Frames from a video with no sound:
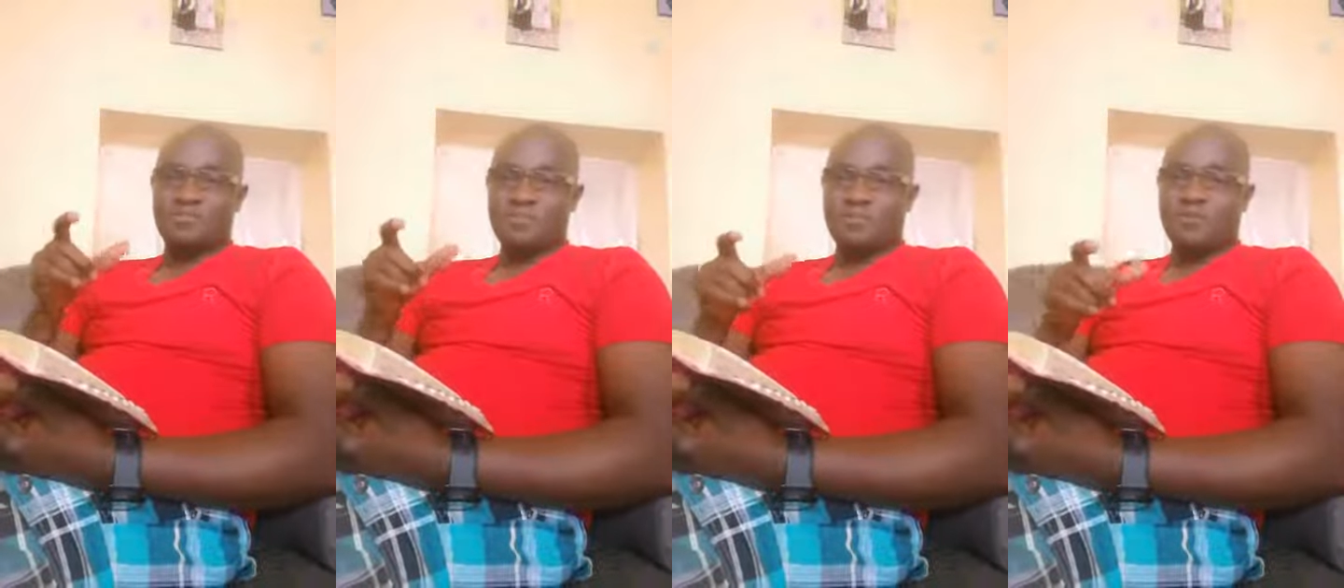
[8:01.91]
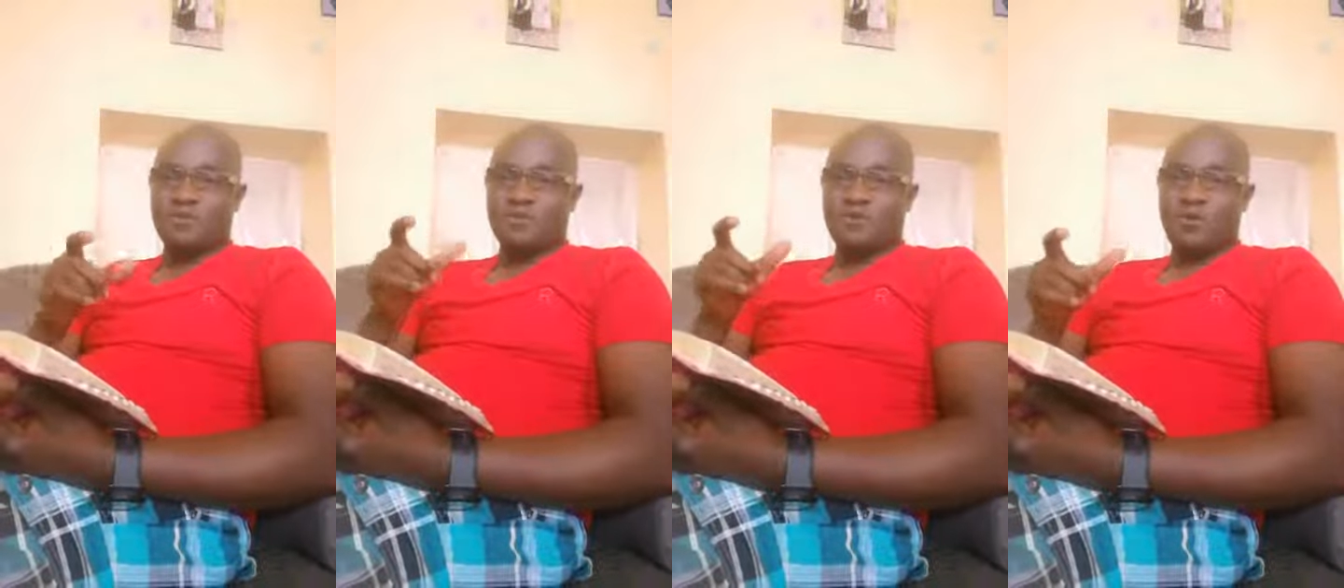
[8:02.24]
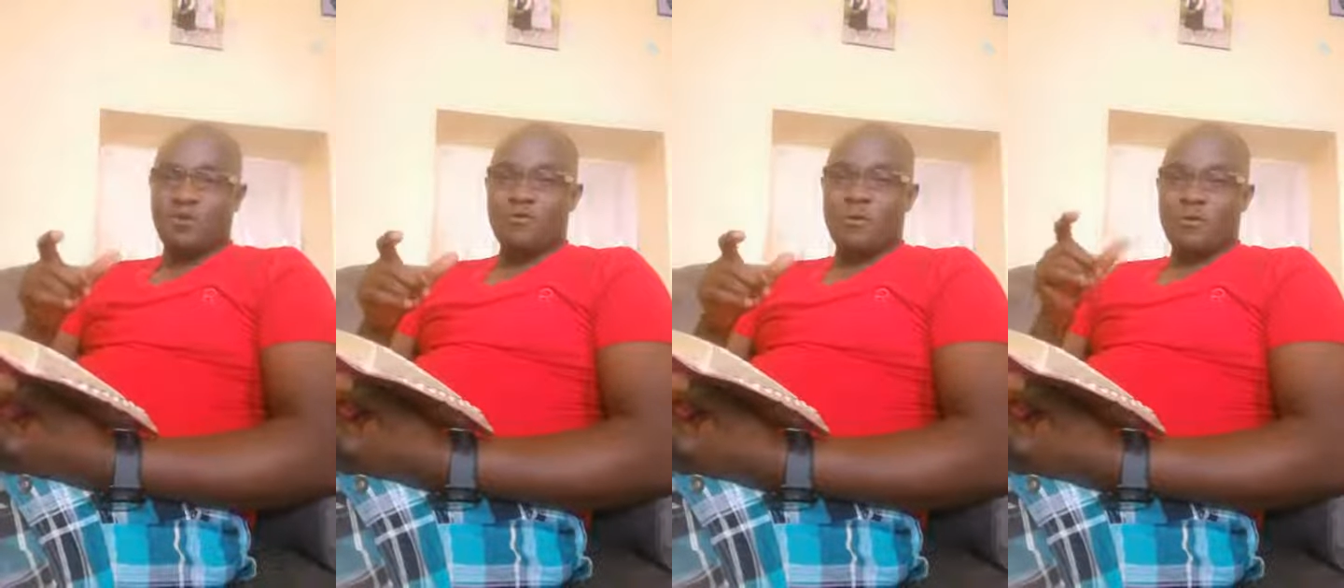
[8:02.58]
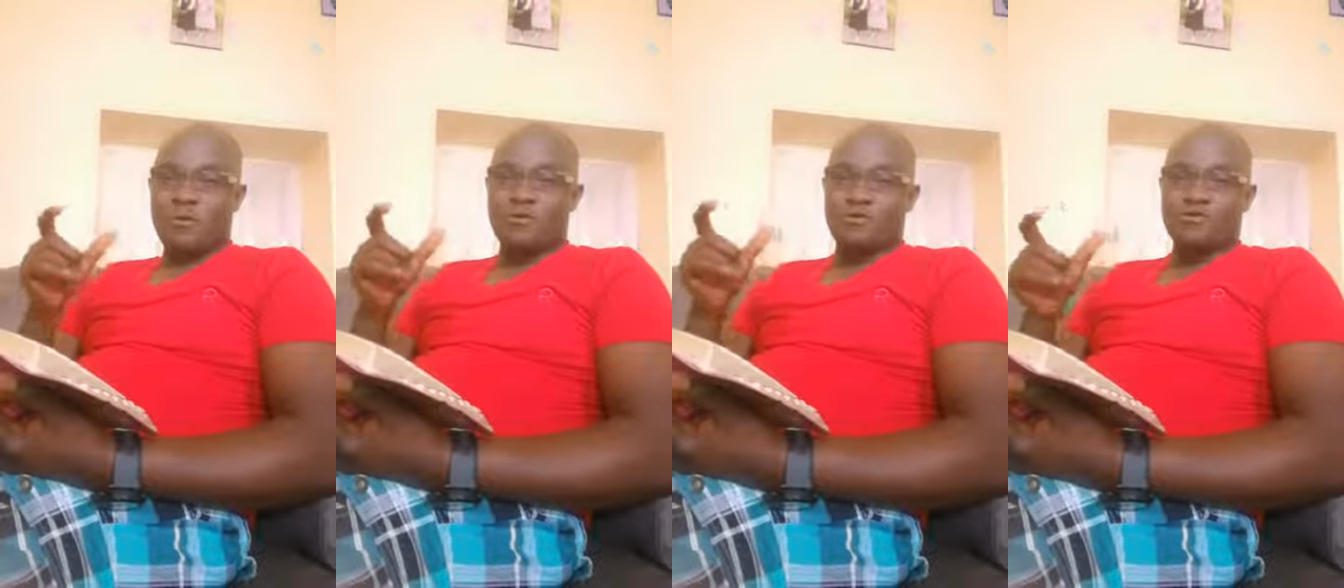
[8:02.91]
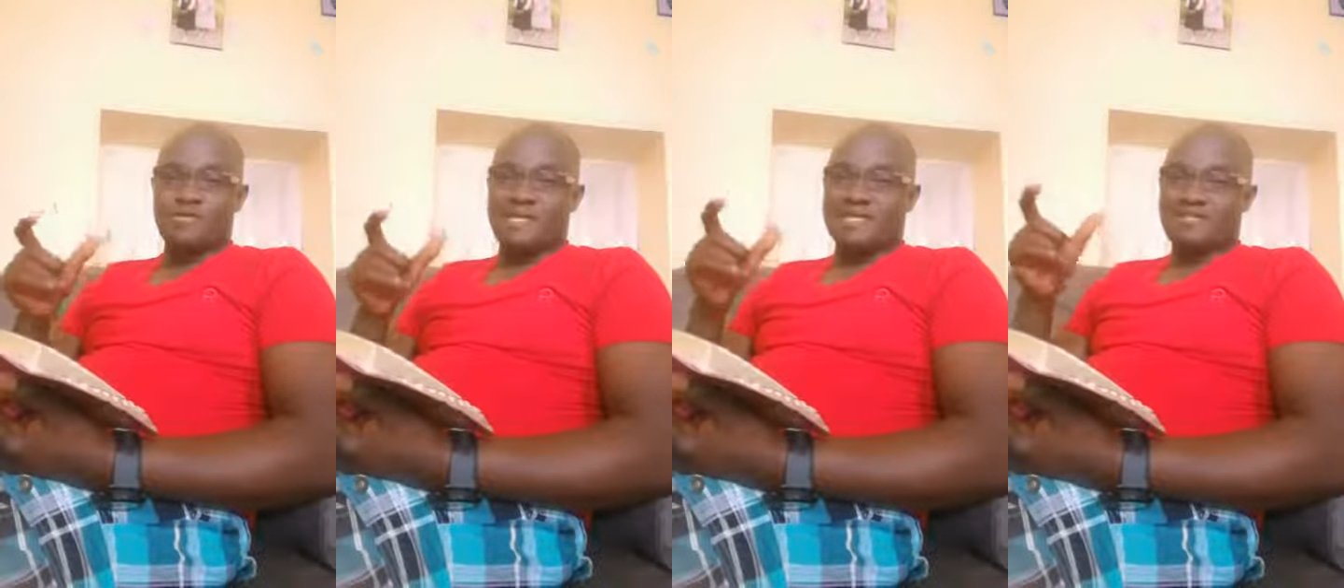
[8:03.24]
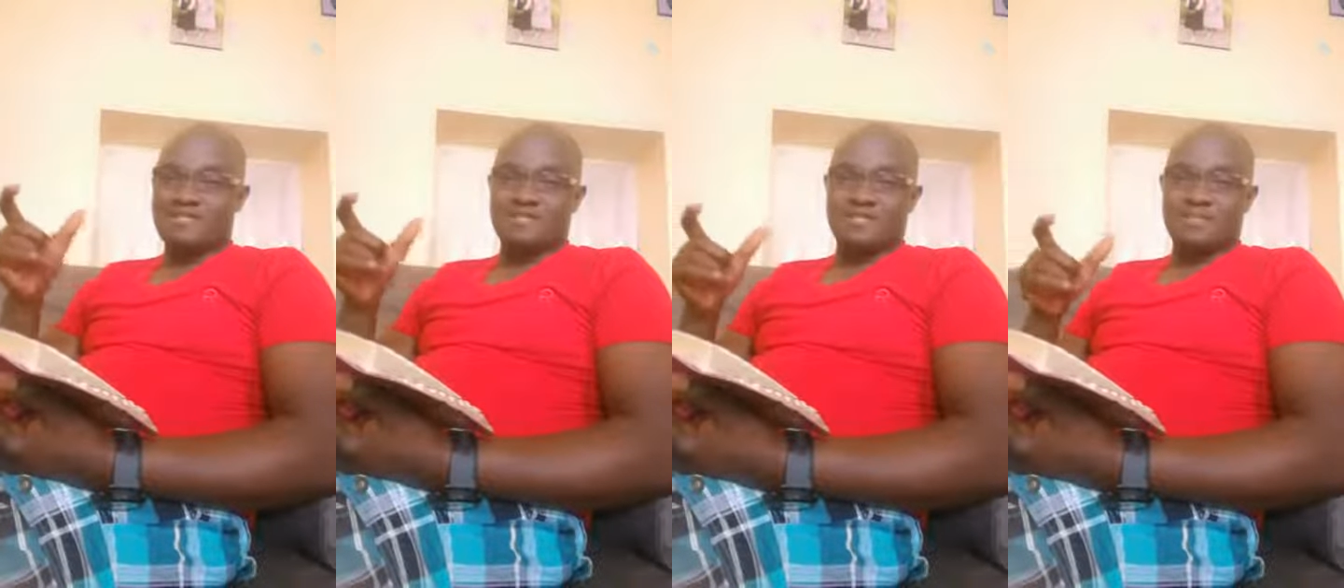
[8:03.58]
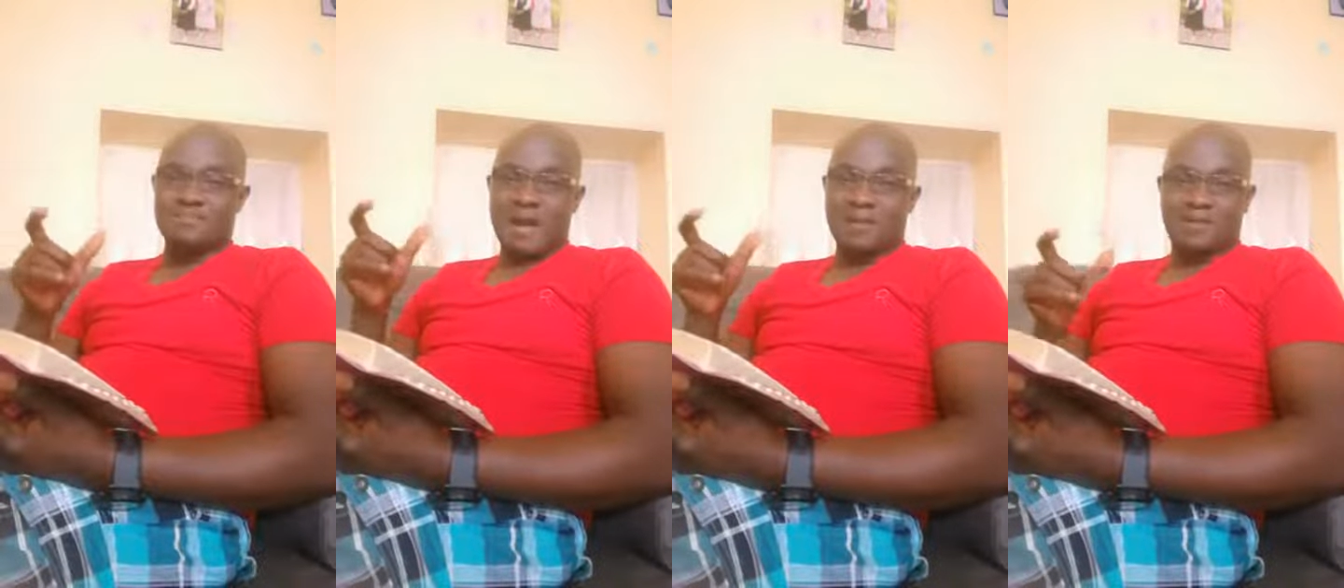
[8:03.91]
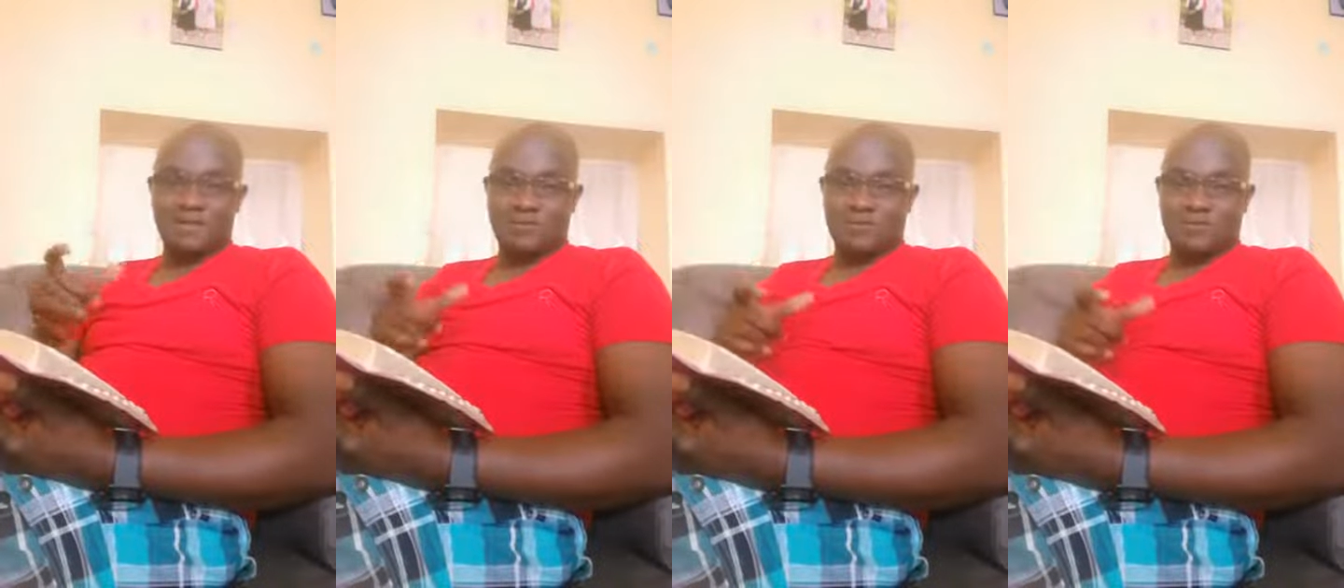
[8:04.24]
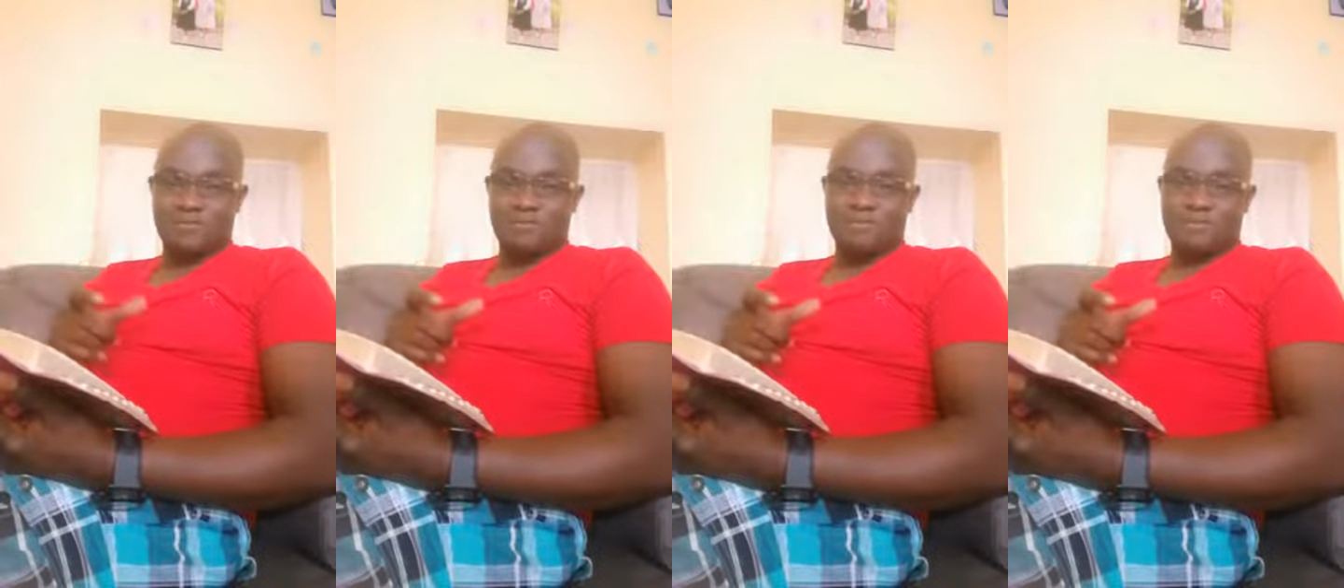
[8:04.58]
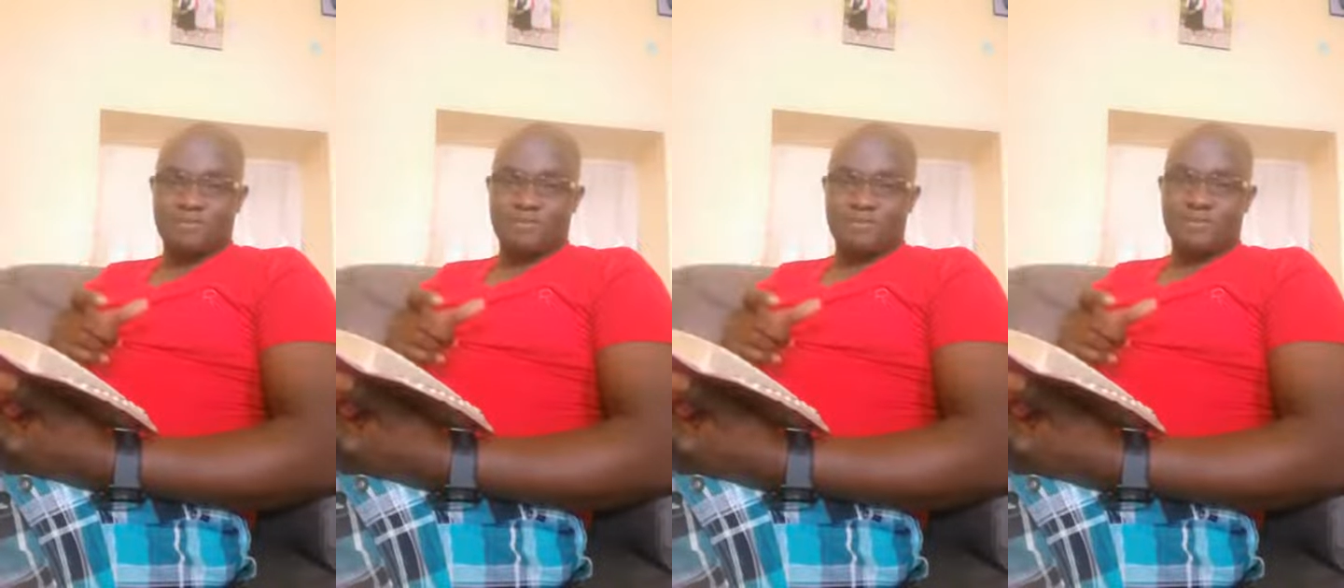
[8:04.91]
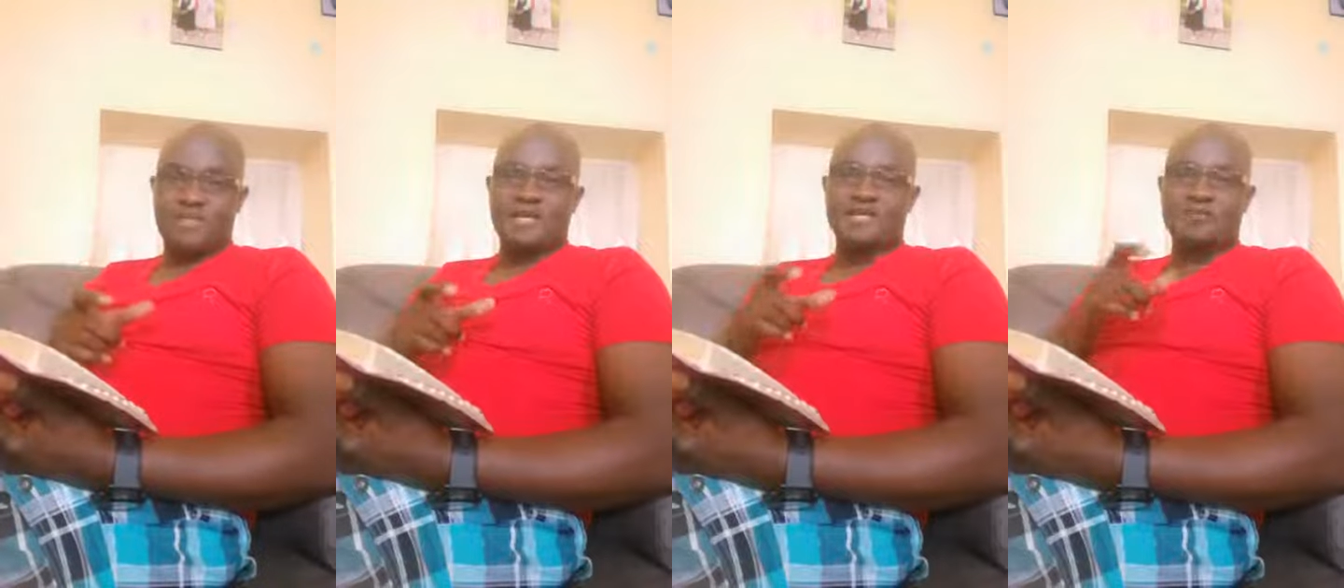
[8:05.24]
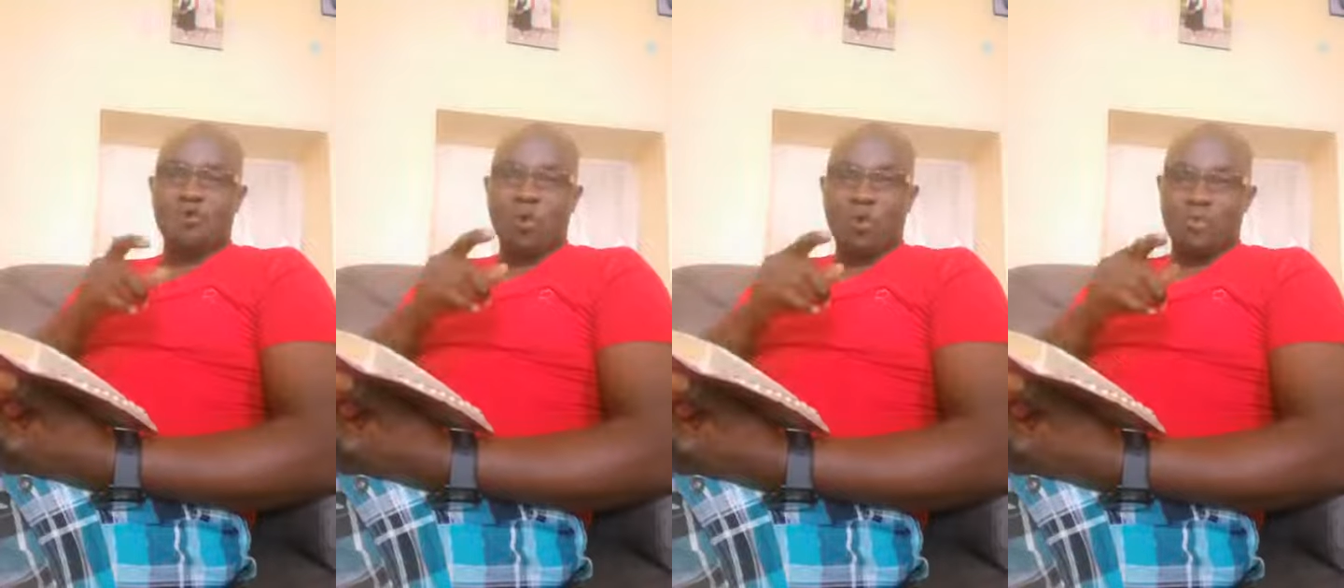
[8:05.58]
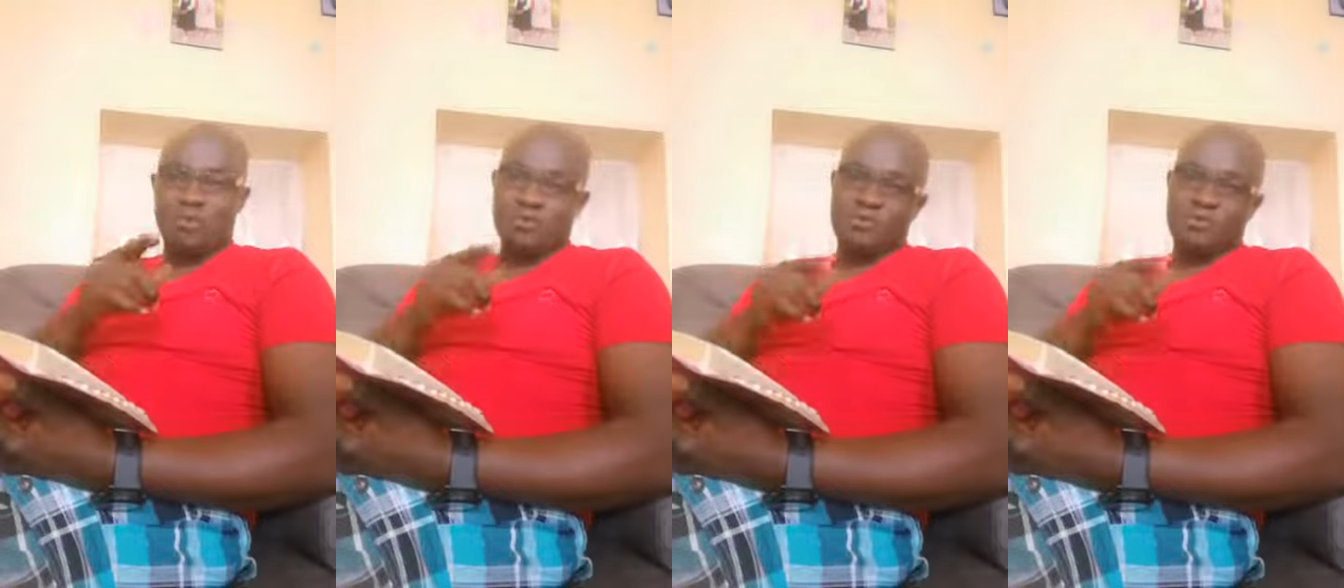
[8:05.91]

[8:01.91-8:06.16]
people of God were going through in Assyria and Babylon, there is hope.